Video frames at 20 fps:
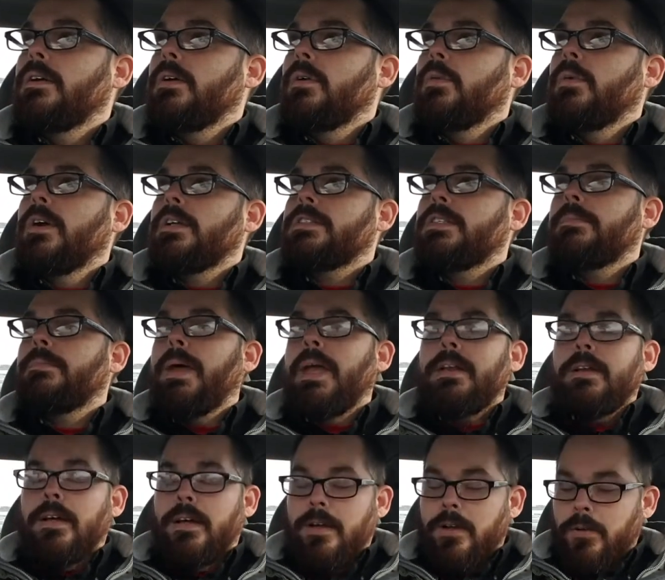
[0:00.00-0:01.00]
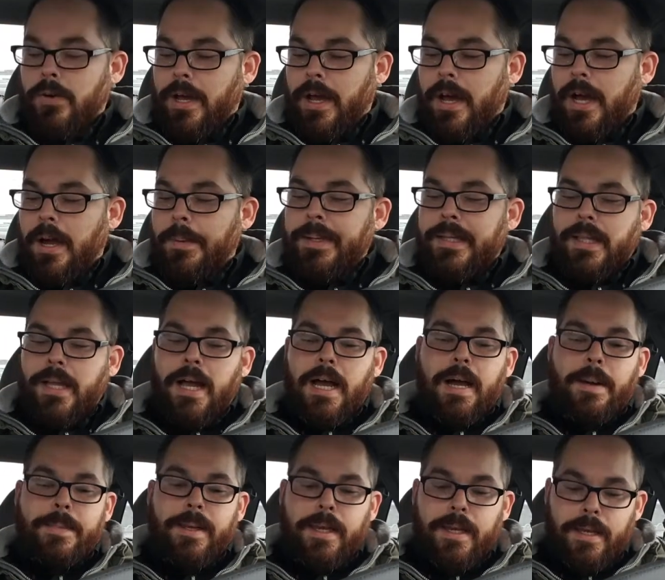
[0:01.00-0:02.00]
Was debating on going to Hobby
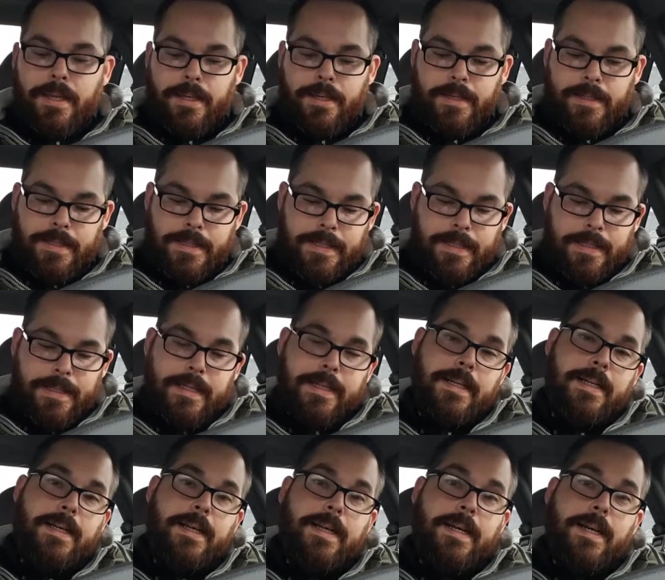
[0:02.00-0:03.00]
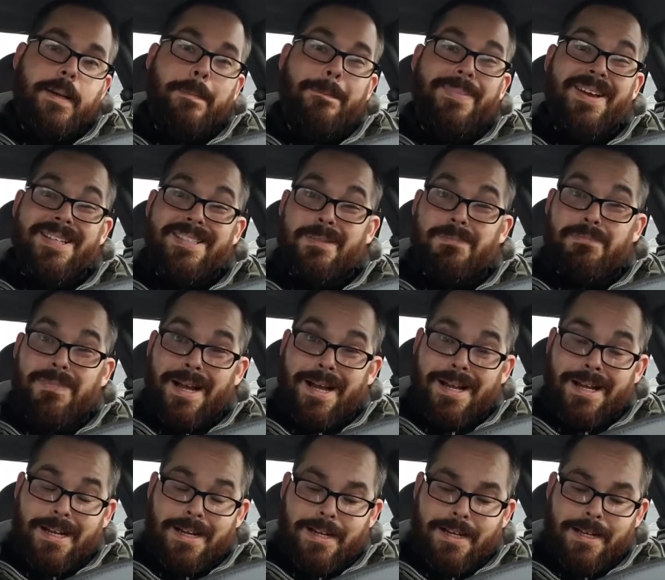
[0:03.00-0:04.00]
Lobby, uh, Best
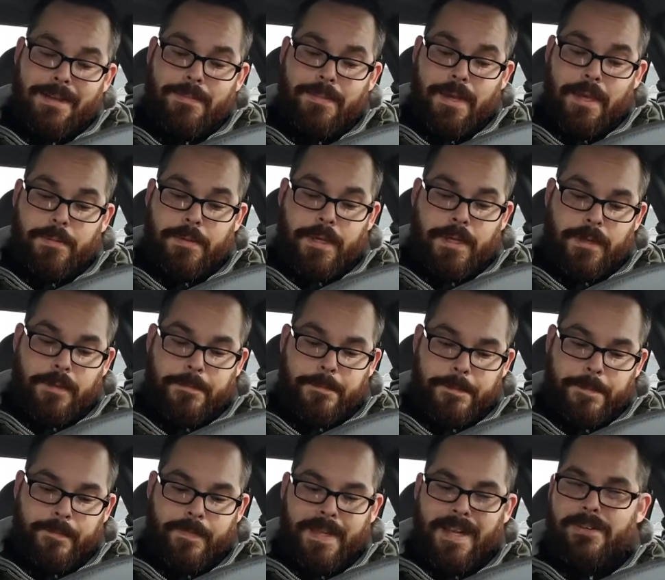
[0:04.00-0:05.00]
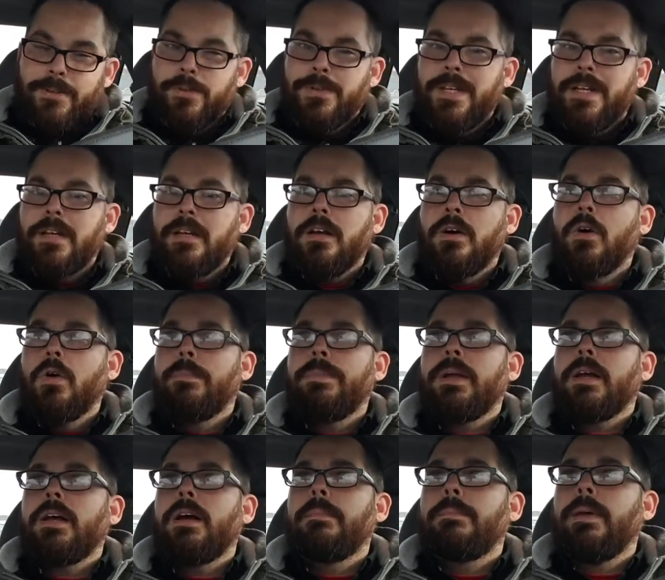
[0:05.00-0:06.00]
Buy, maybe. I do need to go
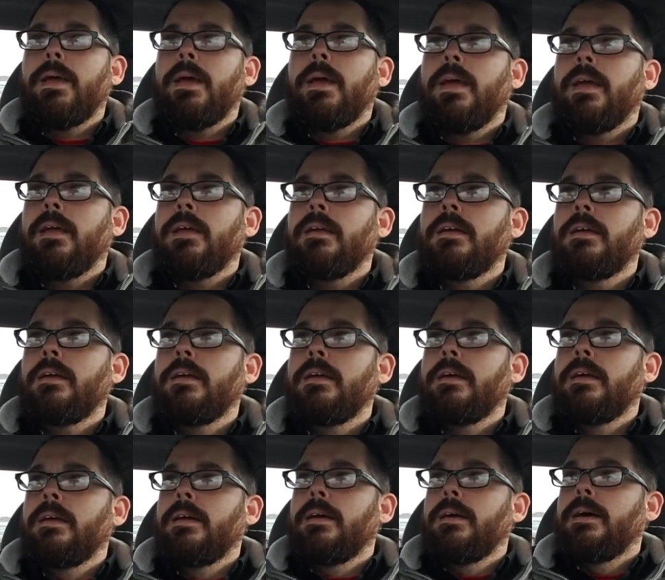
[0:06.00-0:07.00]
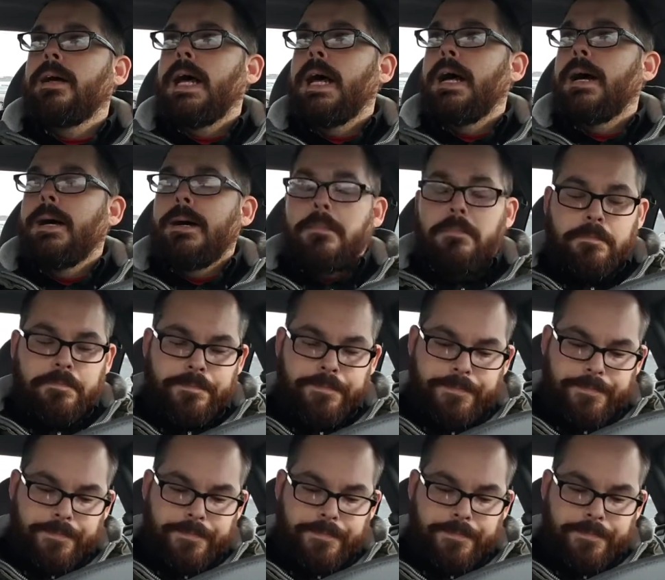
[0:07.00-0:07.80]
pick up a, um,